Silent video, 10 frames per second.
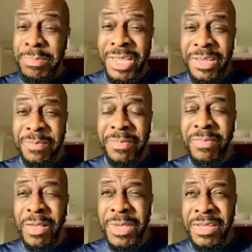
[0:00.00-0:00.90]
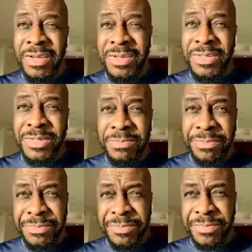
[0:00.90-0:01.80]
to me, because
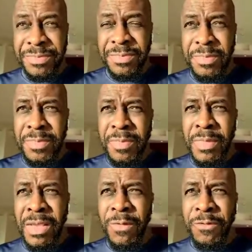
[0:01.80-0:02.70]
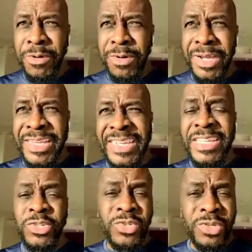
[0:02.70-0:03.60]
for at
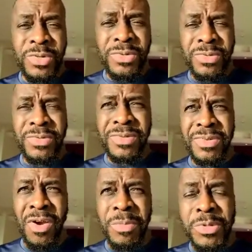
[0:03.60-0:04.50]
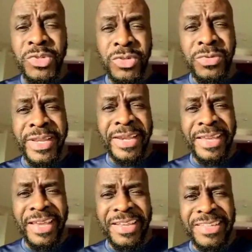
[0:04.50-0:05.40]
least almost 2
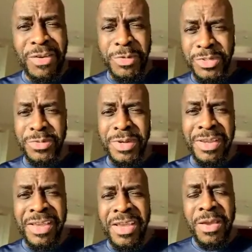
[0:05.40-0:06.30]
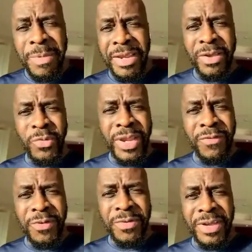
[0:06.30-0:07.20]
decades, I was doing my Get
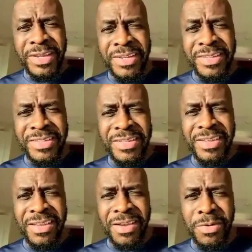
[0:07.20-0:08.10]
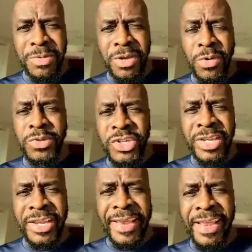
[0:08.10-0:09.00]
Ready for Greatness
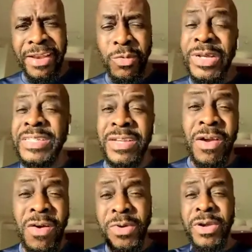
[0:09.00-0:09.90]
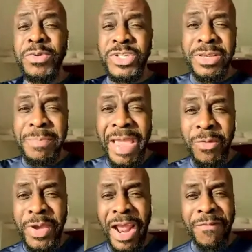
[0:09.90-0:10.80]
coaching, and it wasn't called coaching
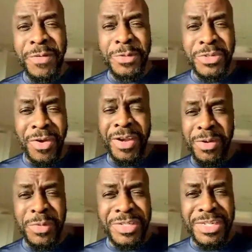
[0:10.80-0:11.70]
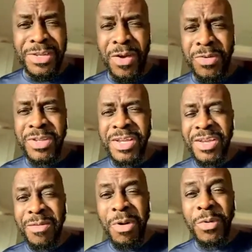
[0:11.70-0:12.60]
back when I first started. It was just called
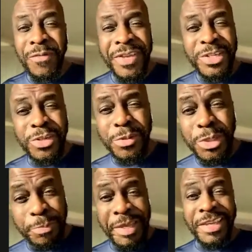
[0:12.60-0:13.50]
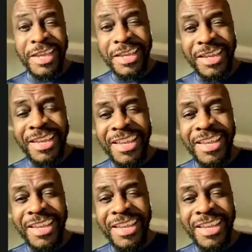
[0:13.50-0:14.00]
motivational speaking.